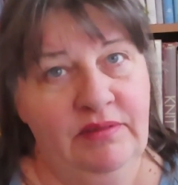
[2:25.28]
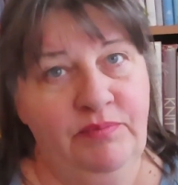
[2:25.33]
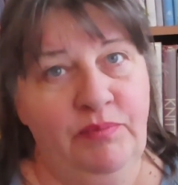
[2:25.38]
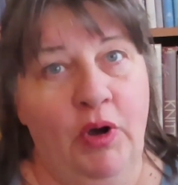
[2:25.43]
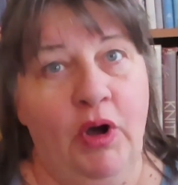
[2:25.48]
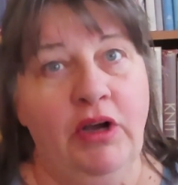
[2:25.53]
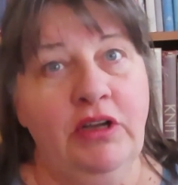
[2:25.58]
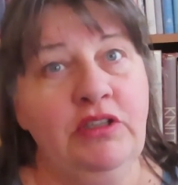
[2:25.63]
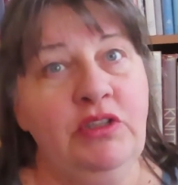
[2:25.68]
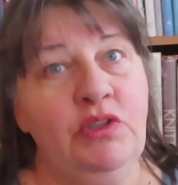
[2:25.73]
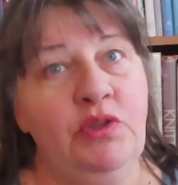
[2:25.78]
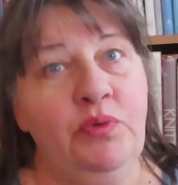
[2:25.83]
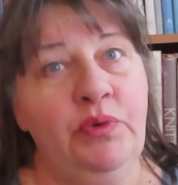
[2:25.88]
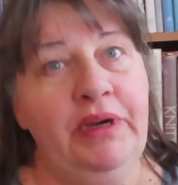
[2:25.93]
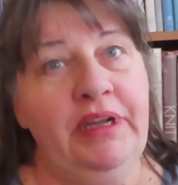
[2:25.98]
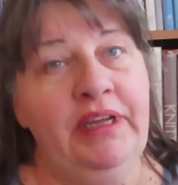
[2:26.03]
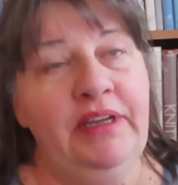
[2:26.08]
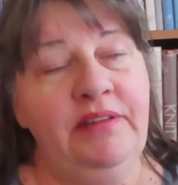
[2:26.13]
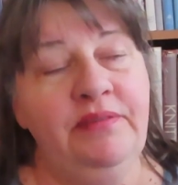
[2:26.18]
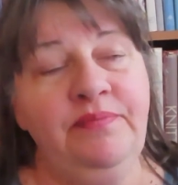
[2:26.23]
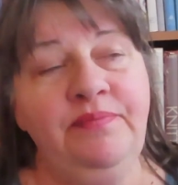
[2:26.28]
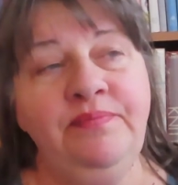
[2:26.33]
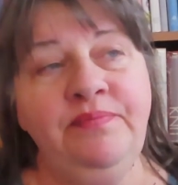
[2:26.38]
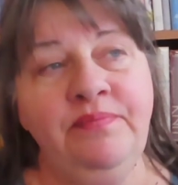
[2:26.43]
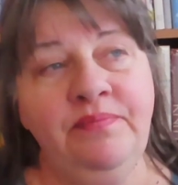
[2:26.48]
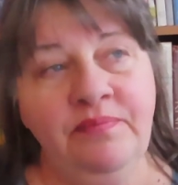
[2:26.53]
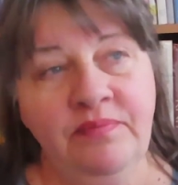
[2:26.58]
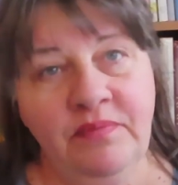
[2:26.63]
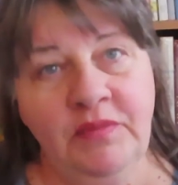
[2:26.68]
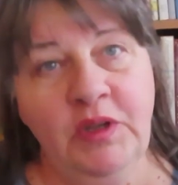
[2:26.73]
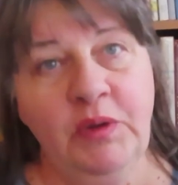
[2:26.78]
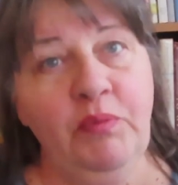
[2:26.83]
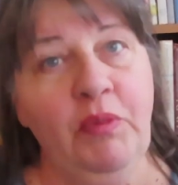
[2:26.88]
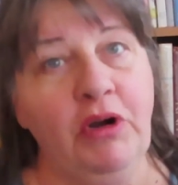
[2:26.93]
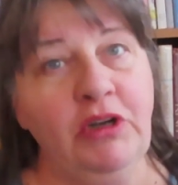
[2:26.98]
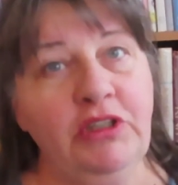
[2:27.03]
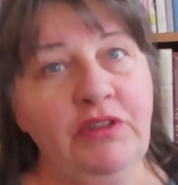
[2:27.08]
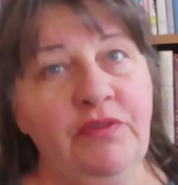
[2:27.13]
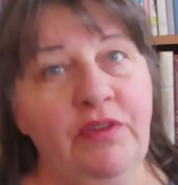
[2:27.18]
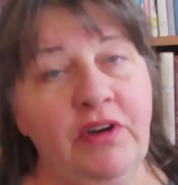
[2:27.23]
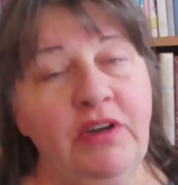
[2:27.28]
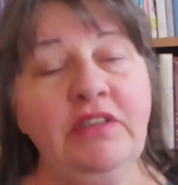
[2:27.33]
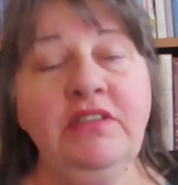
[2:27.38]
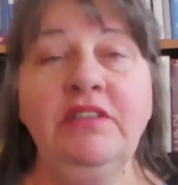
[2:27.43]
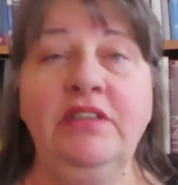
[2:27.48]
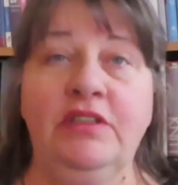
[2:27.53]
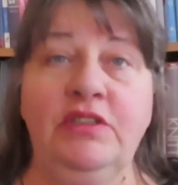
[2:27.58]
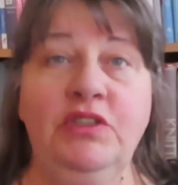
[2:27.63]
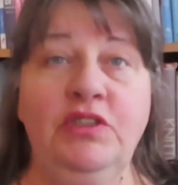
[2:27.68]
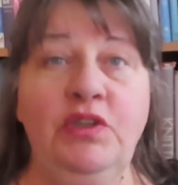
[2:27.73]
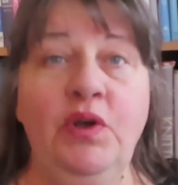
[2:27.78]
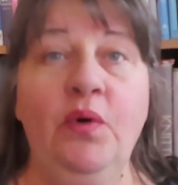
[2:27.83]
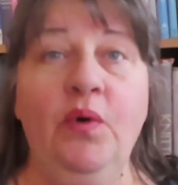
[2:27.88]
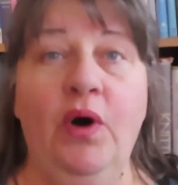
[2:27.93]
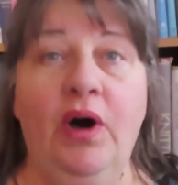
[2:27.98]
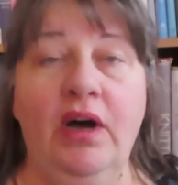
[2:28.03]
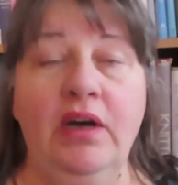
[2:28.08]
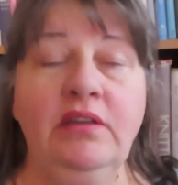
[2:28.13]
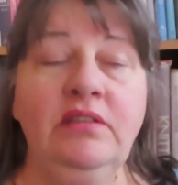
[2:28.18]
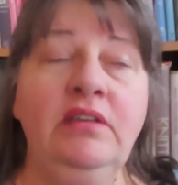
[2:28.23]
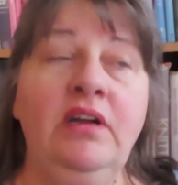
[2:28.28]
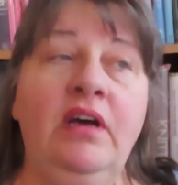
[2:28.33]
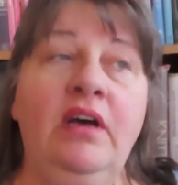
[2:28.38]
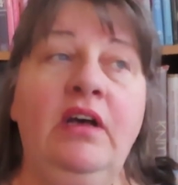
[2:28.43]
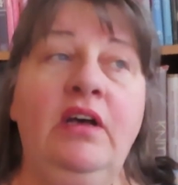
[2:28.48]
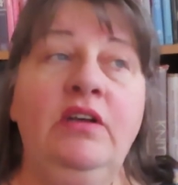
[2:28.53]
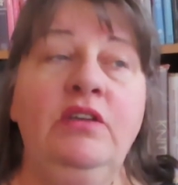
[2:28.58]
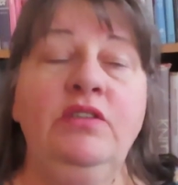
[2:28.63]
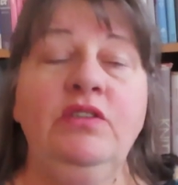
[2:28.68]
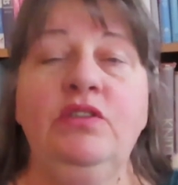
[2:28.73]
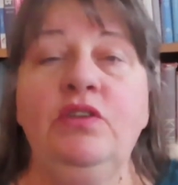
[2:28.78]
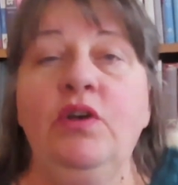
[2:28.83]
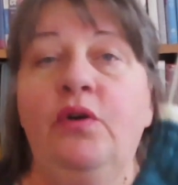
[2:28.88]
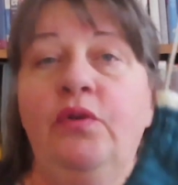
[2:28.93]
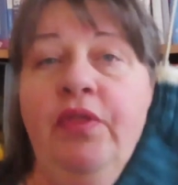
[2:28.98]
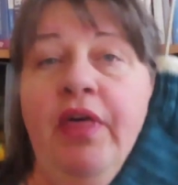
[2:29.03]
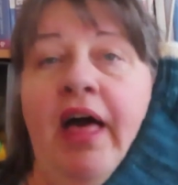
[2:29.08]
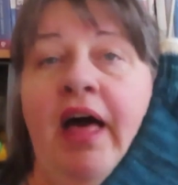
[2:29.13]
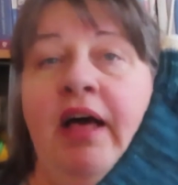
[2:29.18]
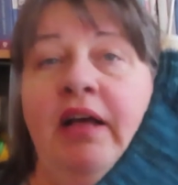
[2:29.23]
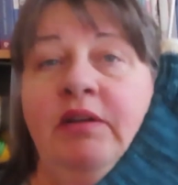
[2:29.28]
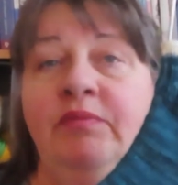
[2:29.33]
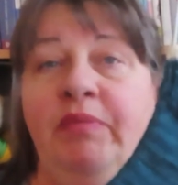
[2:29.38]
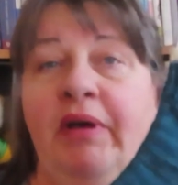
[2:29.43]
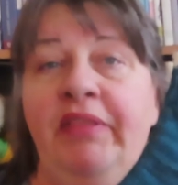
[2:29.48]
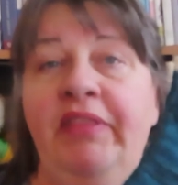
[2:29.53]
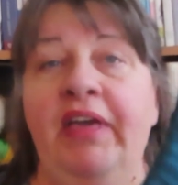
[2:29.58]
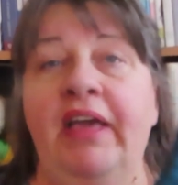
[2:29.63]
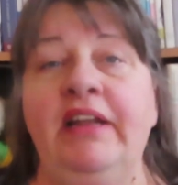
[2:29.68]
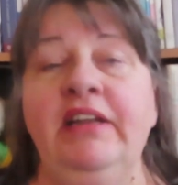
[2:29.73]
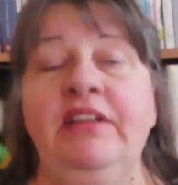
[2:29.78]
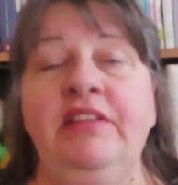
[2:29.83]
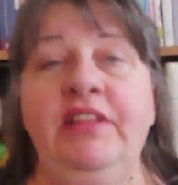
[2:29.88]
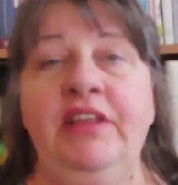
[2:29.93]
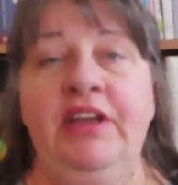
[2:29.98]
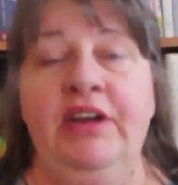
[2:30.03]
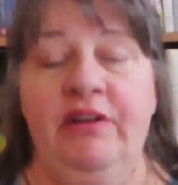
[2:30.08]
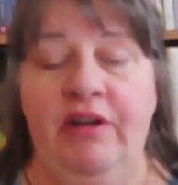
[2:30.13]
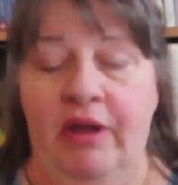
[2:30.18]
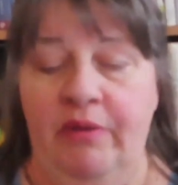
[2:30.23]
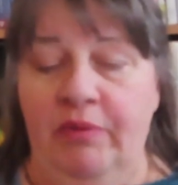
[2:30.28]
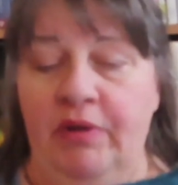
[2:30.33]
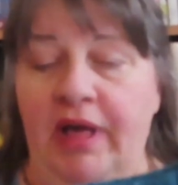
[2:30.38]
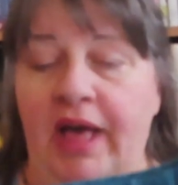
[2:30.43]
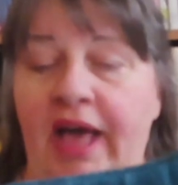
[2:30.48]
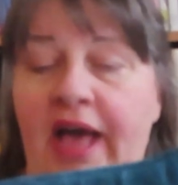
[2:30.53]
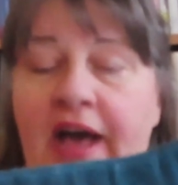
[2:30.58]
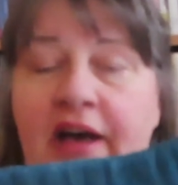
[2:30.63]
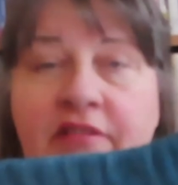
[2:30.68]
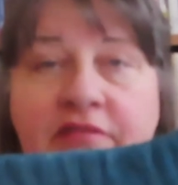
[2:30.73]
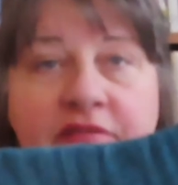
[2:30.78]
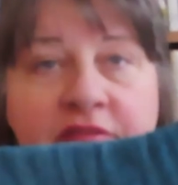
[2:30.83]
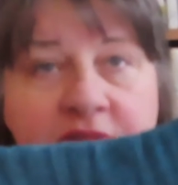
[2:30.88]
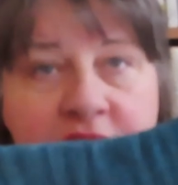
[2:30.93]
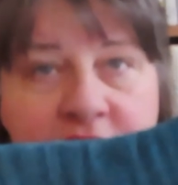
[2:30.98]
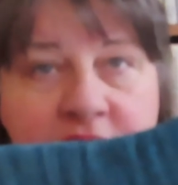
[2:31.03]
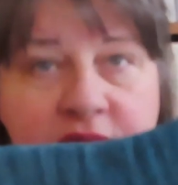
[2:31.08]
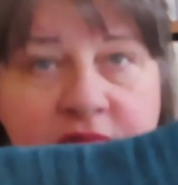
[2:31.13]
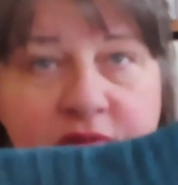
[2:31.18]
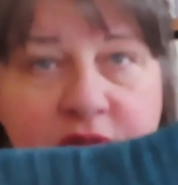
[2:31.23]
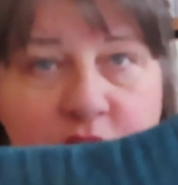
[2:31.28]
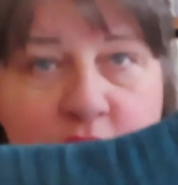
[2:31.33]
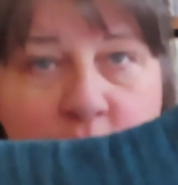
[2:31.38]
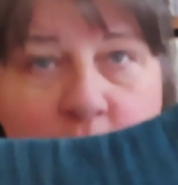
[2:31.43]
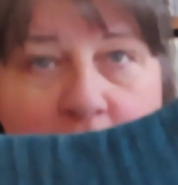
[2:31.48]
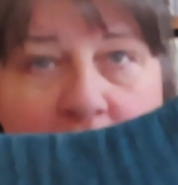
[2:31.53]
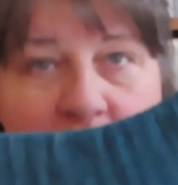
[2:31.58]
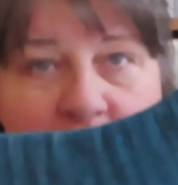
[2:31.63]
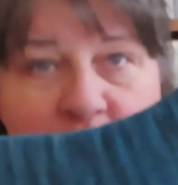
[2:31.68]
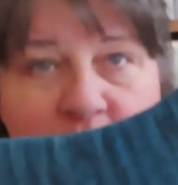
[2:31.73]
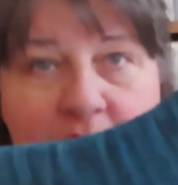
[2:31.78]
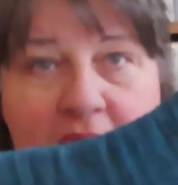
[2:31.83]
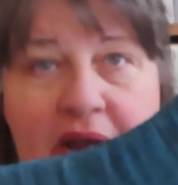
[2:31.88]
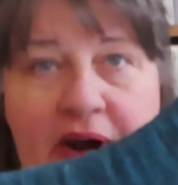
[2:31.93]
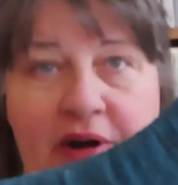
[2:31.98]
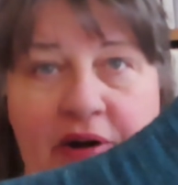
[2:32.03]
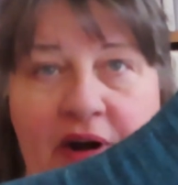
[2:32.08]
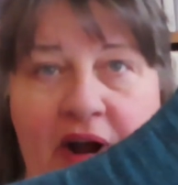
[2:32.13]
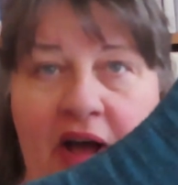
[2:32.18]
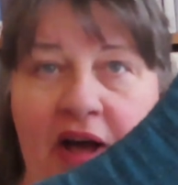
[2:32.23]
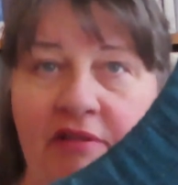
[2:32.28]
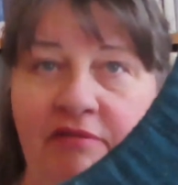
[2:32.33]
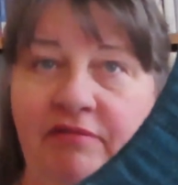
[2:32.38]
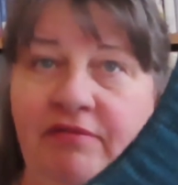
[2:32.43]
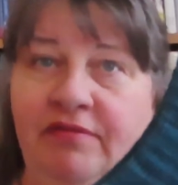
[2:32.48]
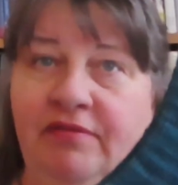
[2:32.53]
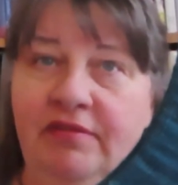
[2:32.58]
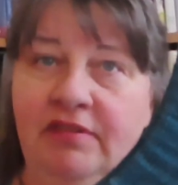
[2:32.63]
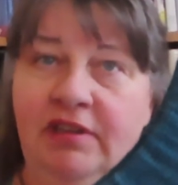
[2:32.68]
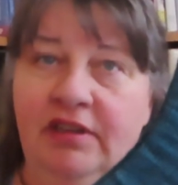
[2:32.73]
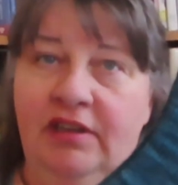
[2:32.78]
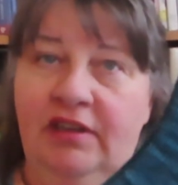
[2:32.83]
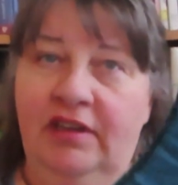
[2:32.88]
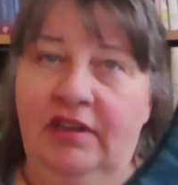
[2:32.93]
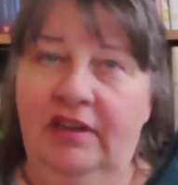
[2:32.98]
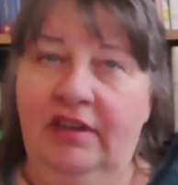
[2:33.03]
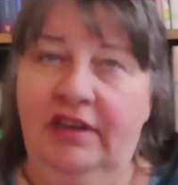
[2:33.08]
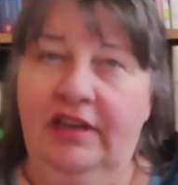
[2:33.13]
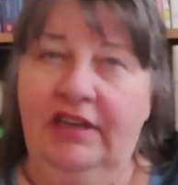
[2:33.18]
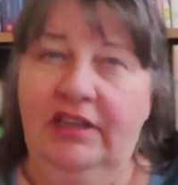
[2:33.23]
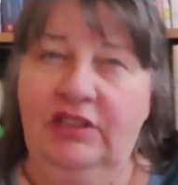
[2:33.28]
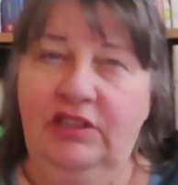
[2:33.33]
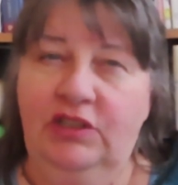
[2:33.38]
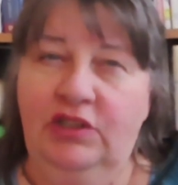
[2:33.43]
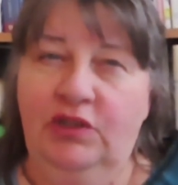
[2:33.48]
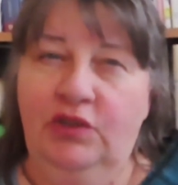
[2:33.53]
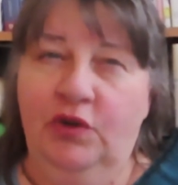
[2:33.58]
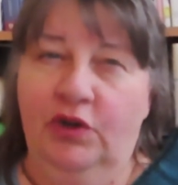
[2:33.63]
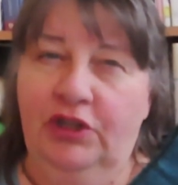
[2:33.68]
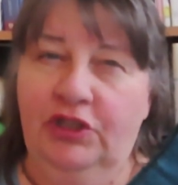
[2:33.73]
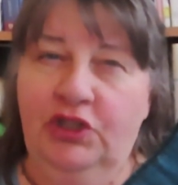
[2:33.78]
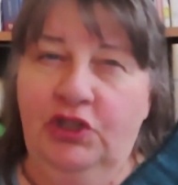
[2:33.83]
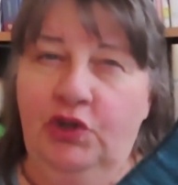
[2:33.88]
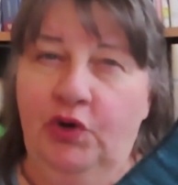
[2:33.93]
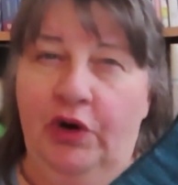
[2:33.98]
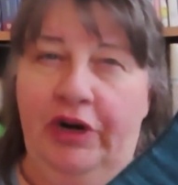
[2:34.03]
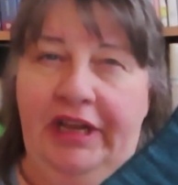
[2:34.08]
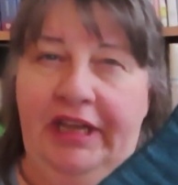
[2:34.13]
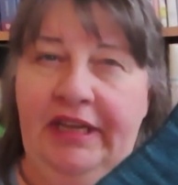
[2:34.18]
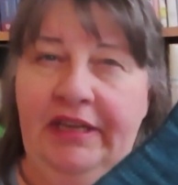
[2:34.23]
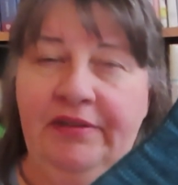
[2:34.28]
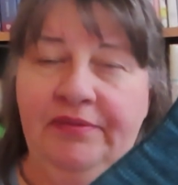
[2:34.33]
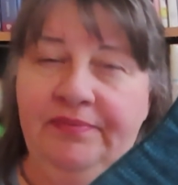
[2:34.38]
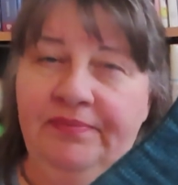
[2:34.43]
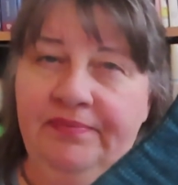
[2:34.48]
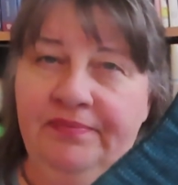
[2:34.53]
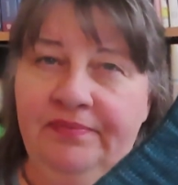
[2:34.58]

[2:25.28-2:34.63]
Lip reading: Box 3, March 1st, and so on, so that by the end of the year I will have 12 pair of a sort of shorty,